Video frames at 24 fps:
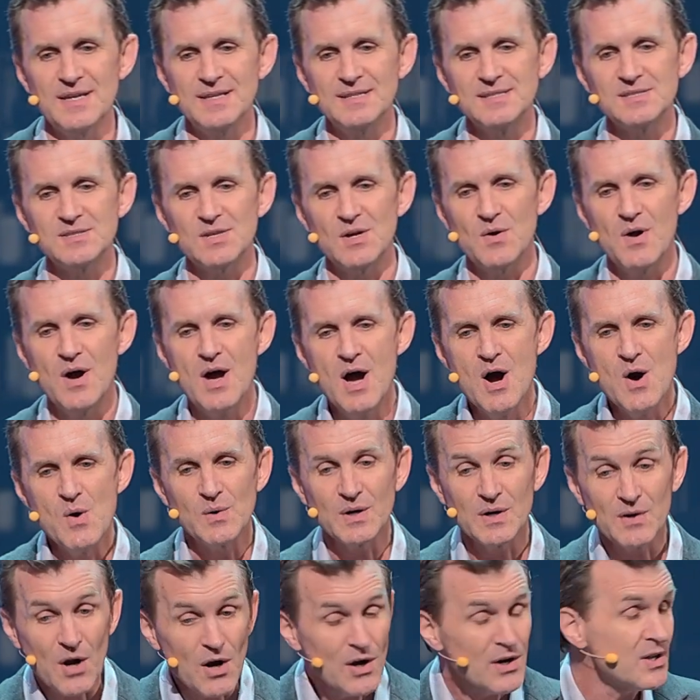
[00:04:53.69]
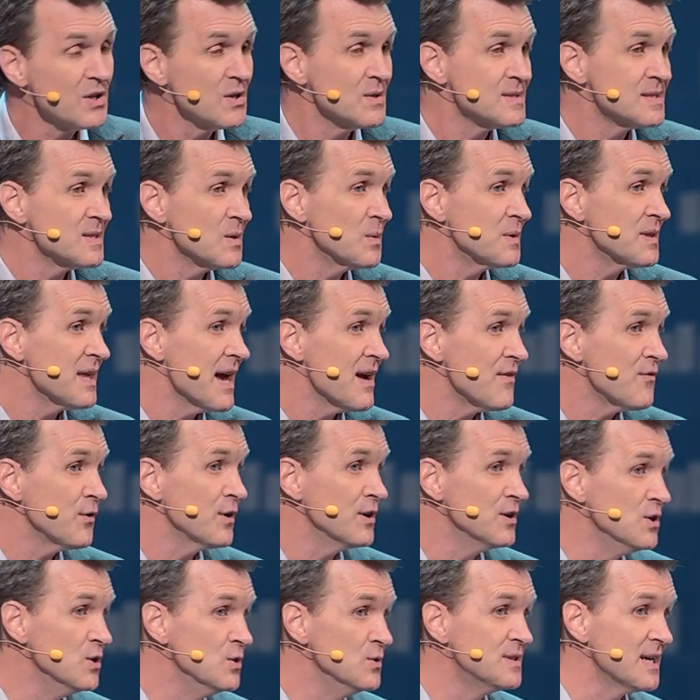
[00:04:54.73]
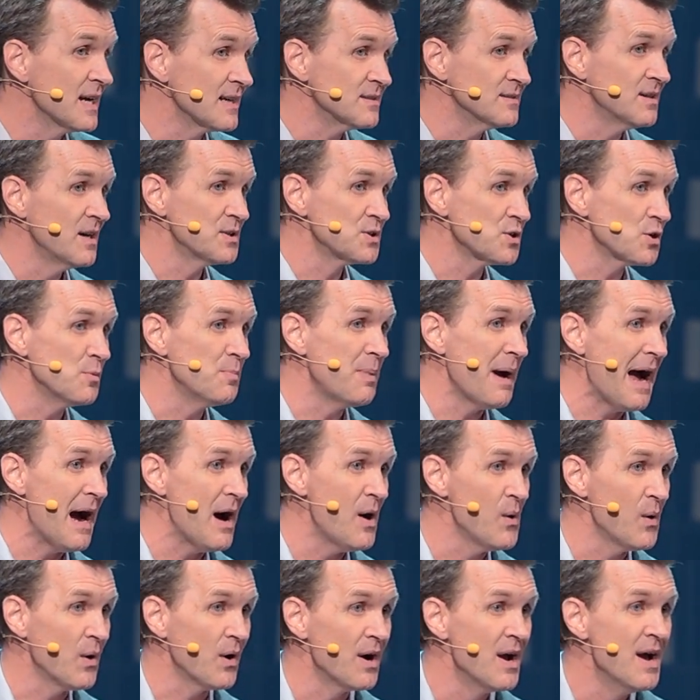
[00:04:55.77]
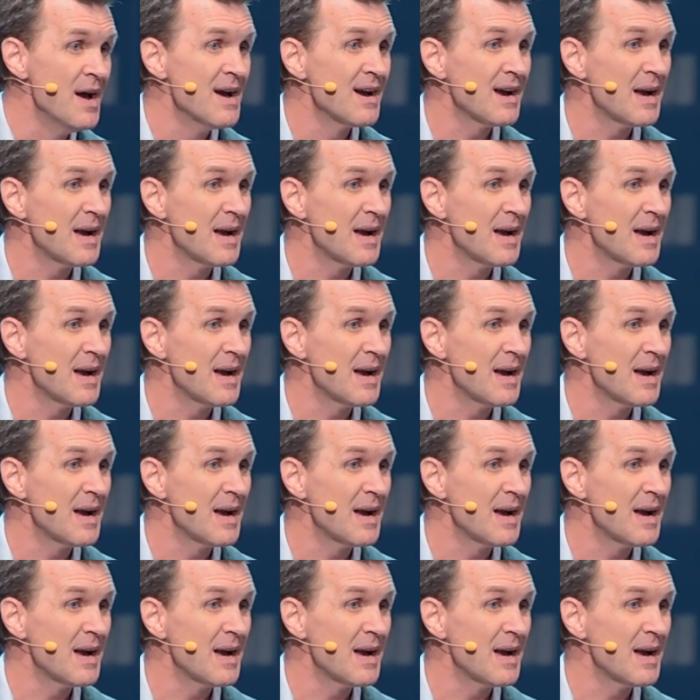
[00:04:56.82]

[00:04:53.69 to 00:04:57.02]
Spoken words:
And so what I'd argue is that with every new technological power